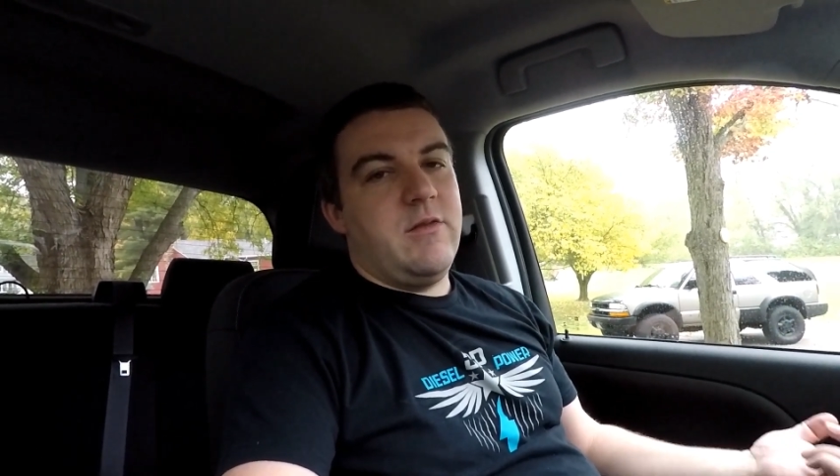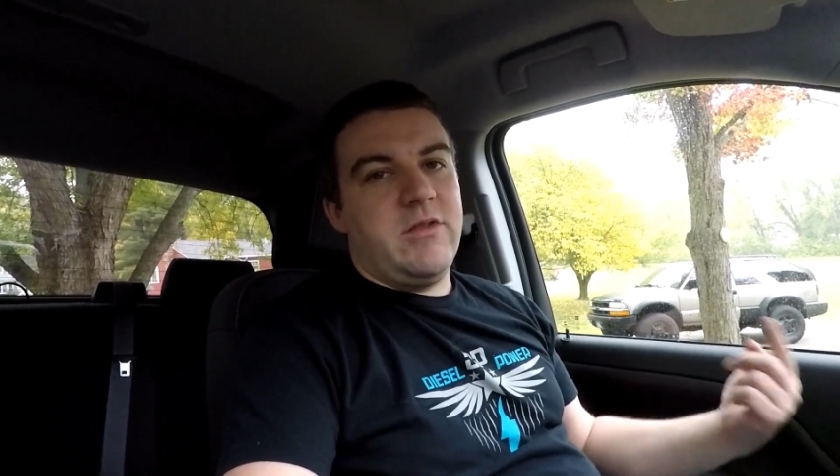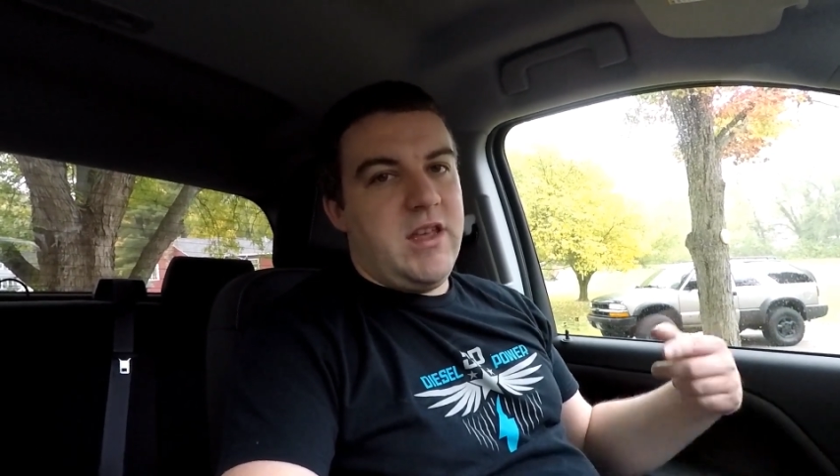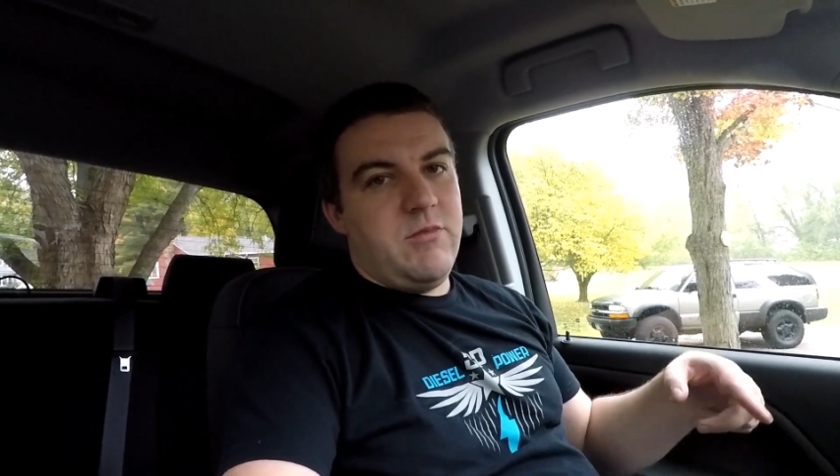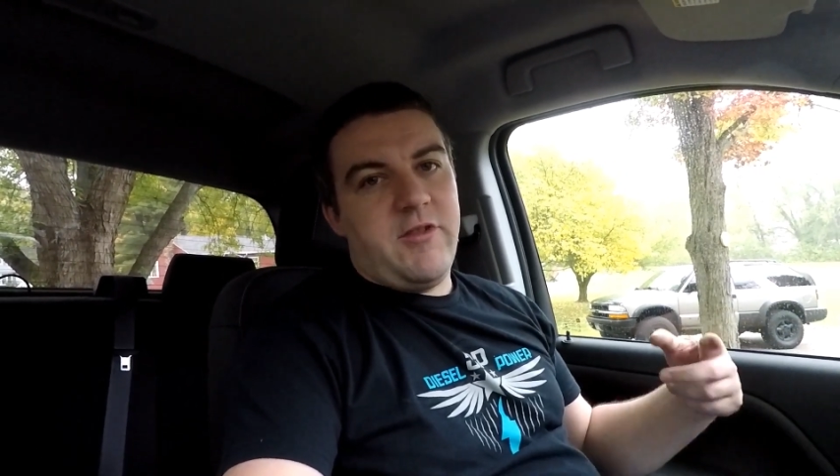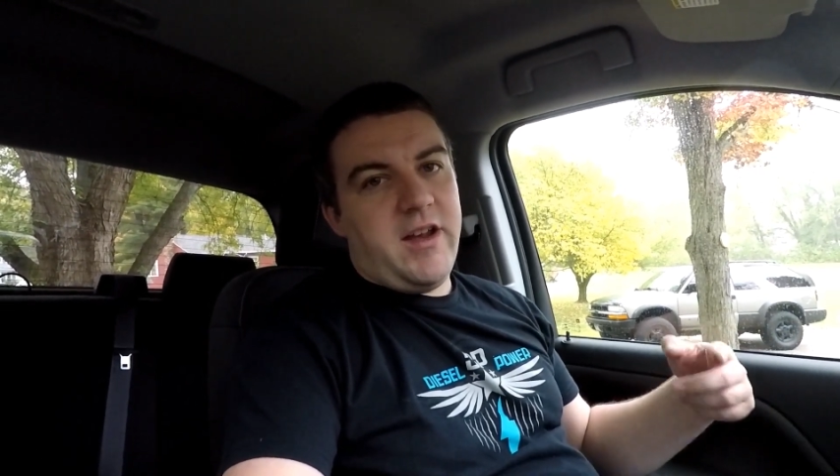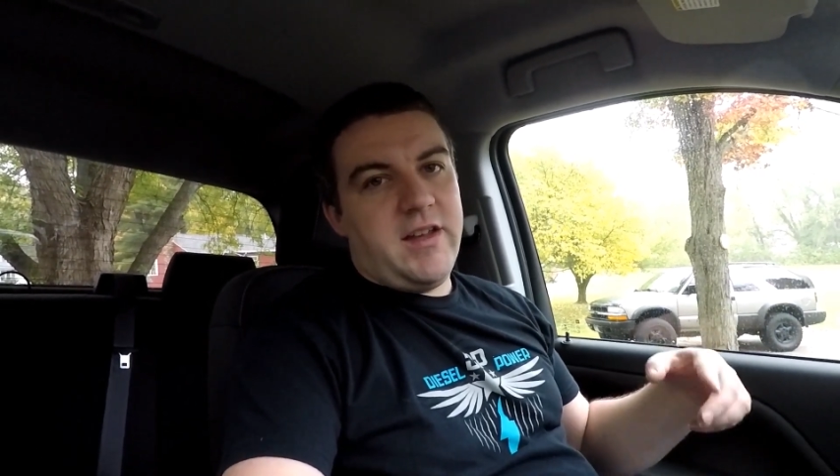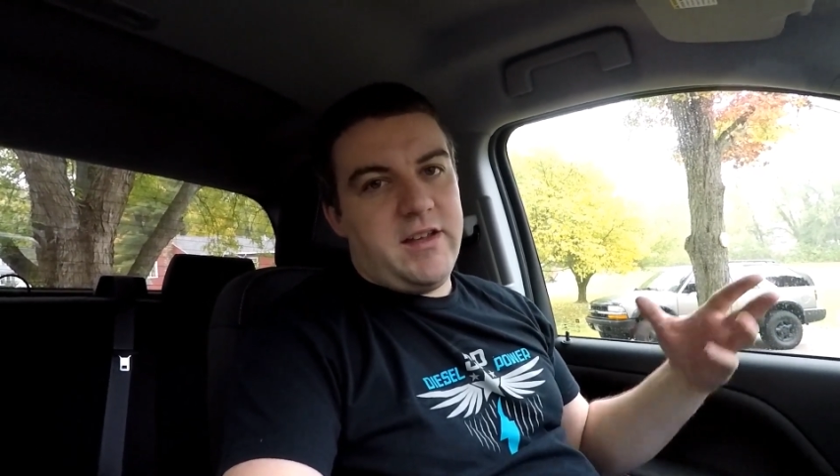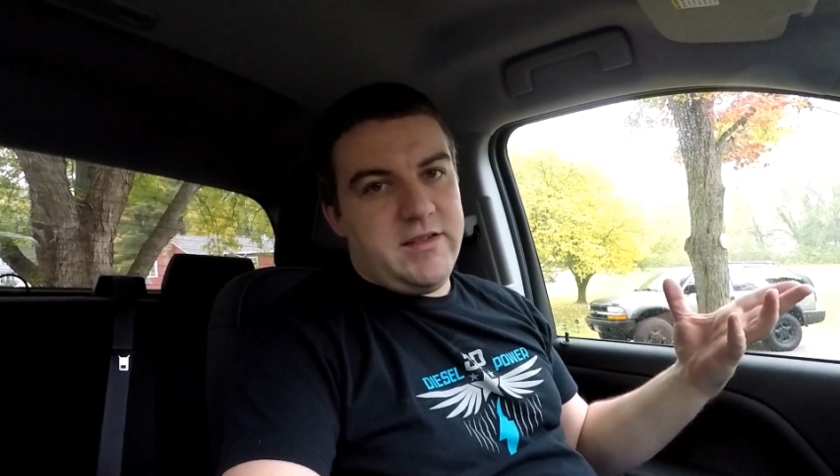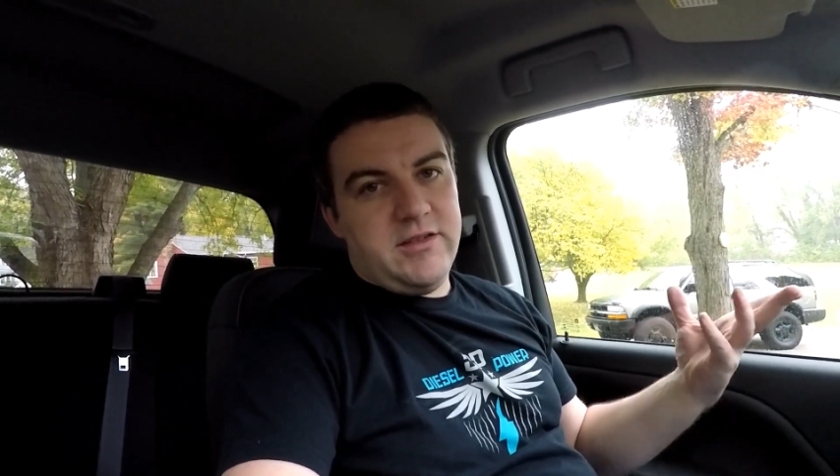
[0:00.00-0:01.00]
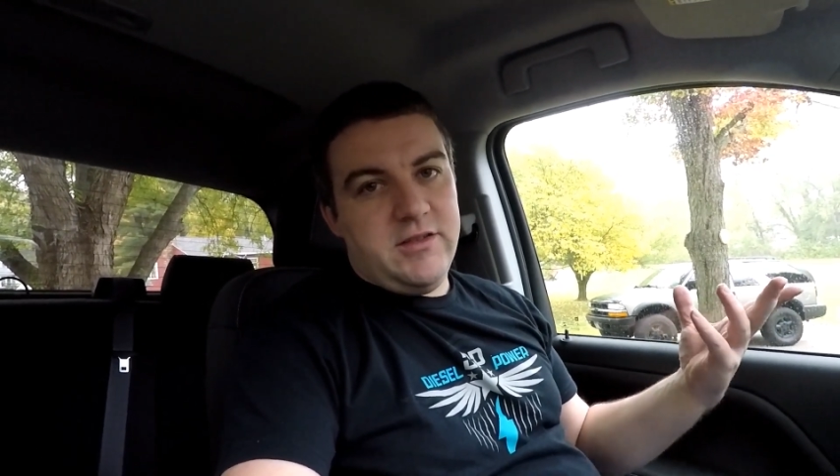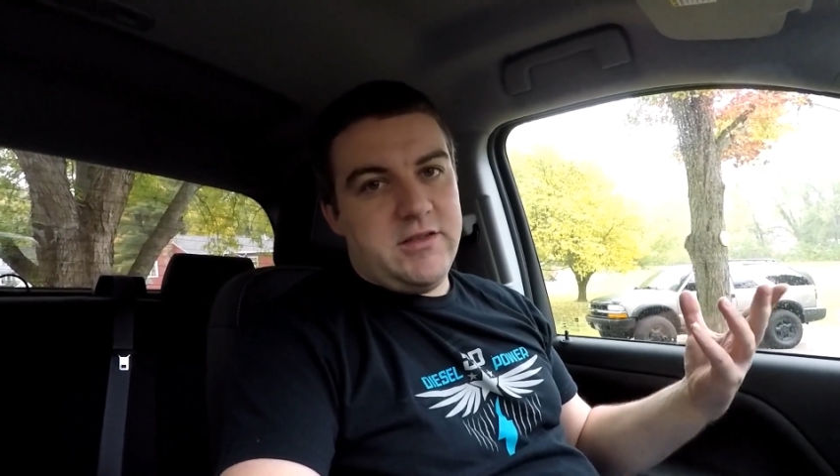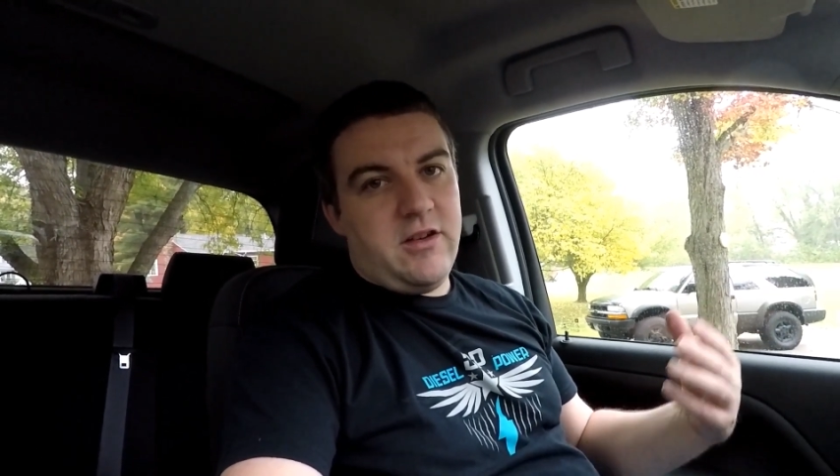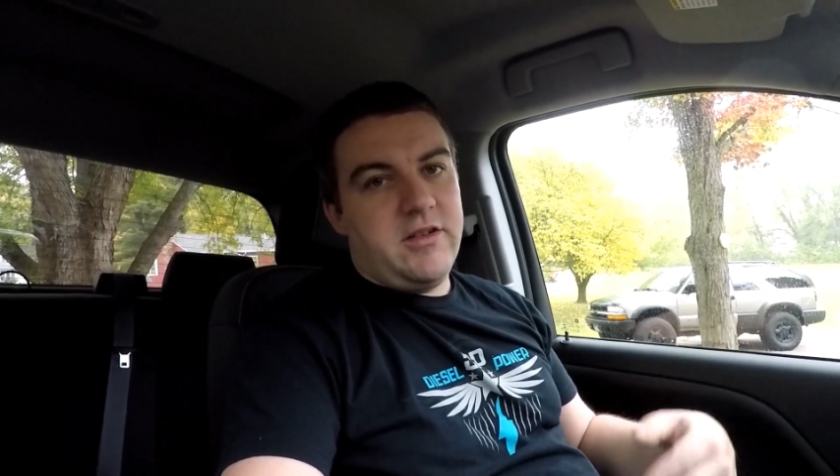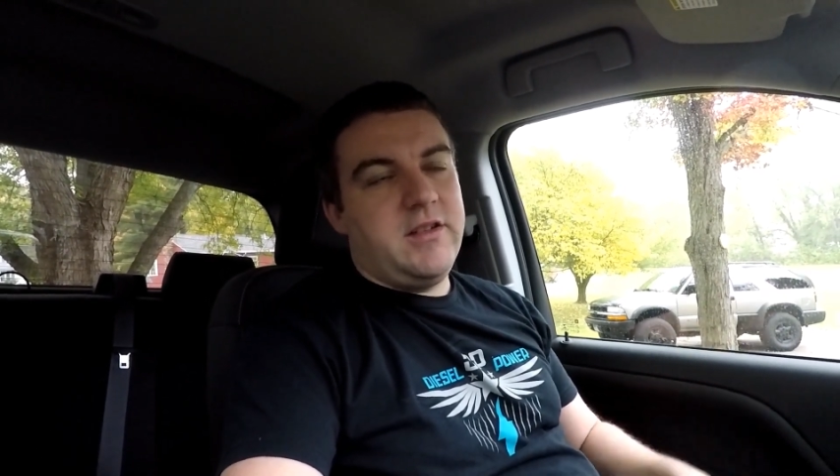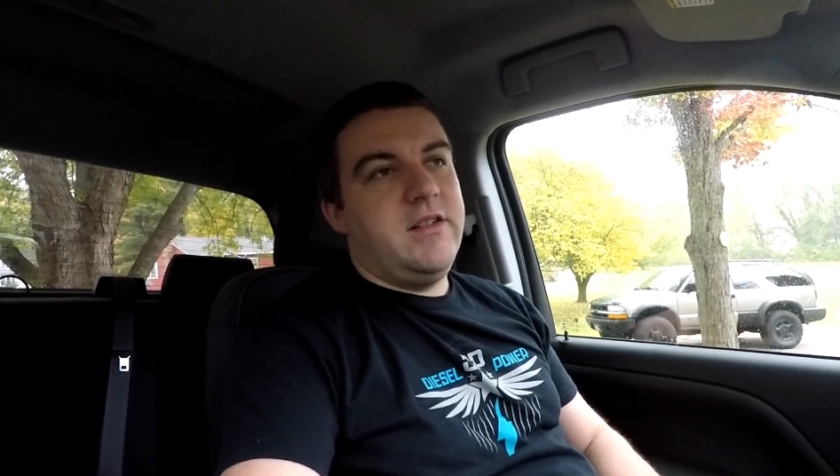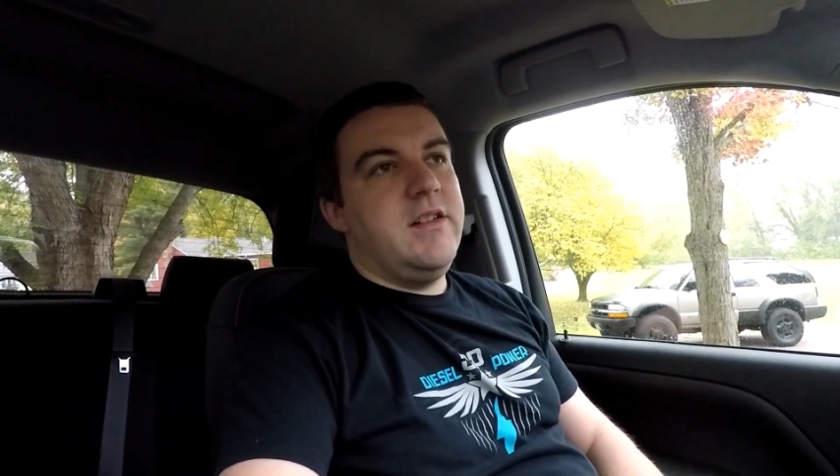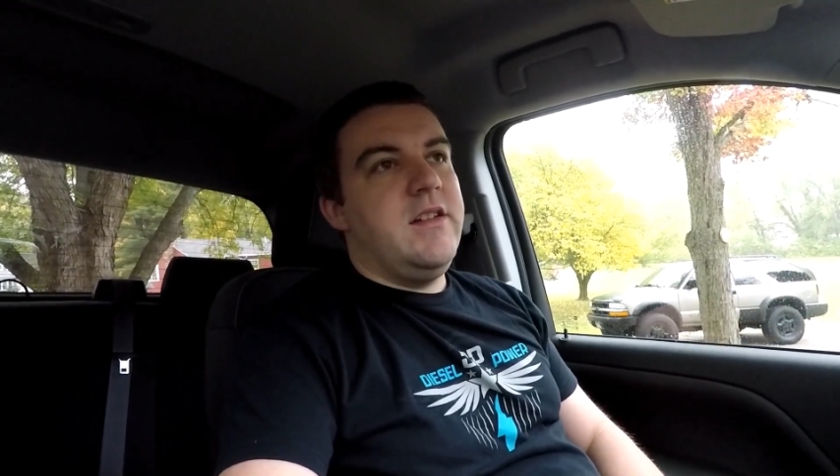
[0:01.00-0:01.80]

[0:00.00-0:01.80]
it would keep cranking until it started,